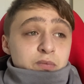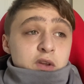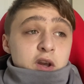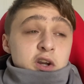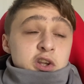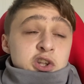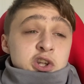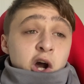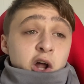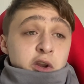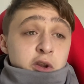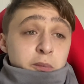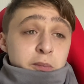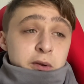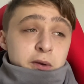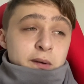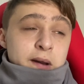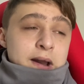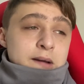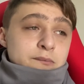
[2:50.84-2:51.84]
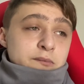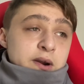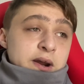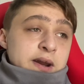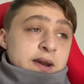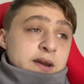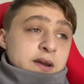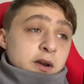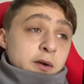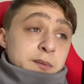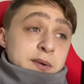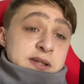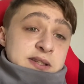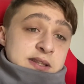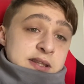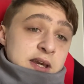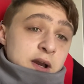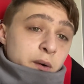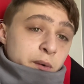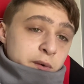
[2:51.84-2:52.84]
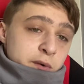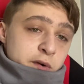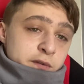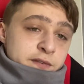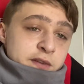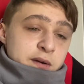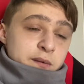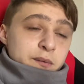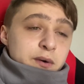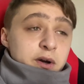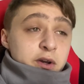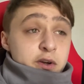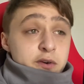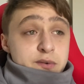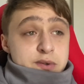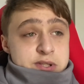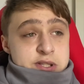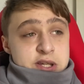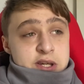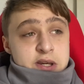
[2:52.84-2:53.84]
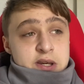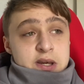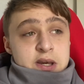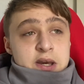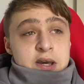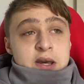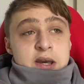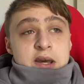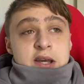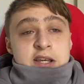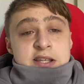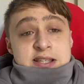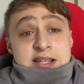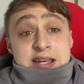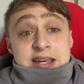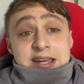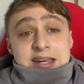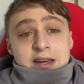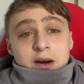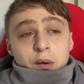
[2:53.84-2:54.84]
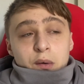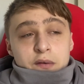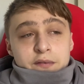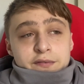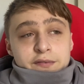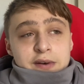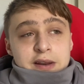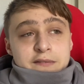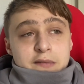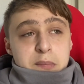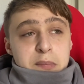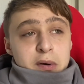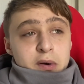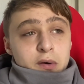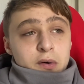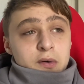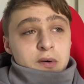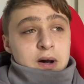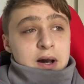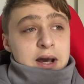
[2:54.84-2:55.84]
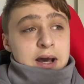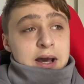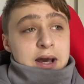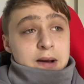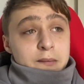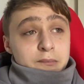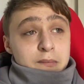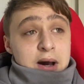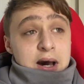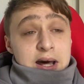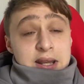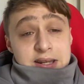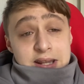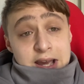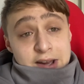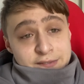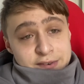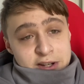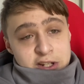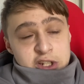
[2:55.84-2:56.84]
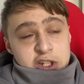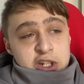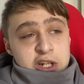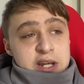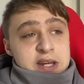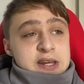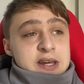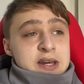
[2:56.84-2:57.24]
John W. Henry, who is the owner of he was the CEO of Liverpool and FSG,